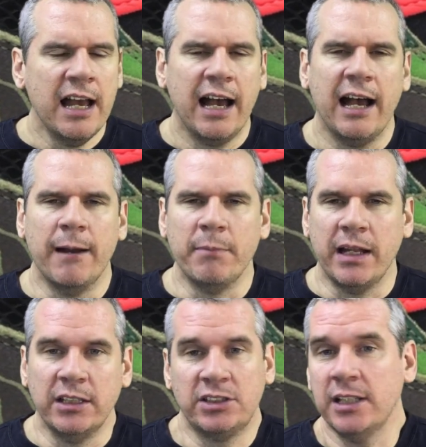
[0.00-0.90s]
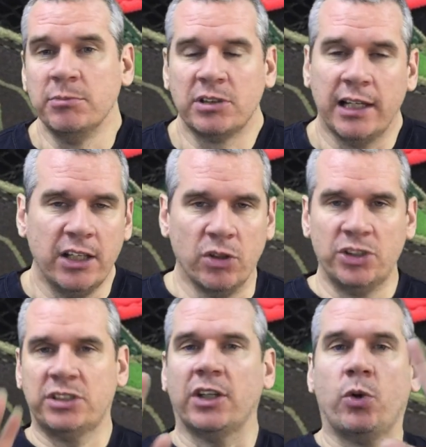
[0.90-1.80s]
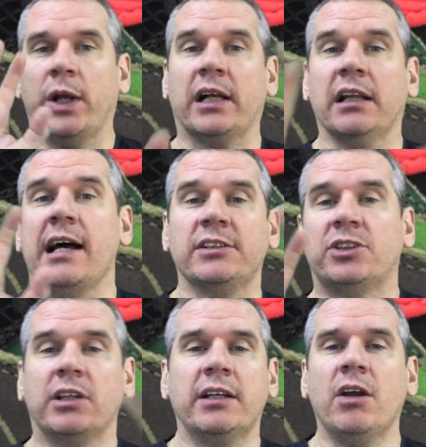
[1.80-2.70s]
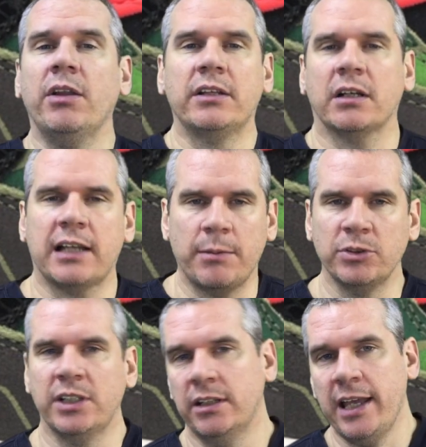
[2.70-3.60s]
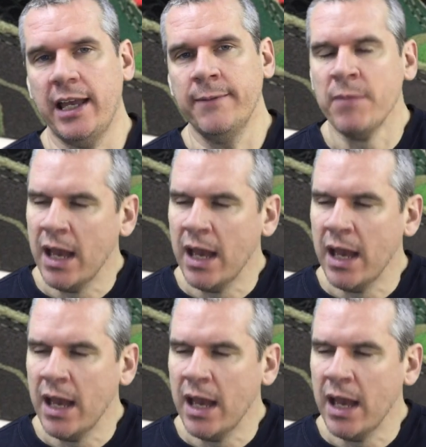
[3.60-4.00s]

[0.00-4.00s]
And it seems like, you know, just a quick glance, you're like, oh, the Duck Camo's there, yay.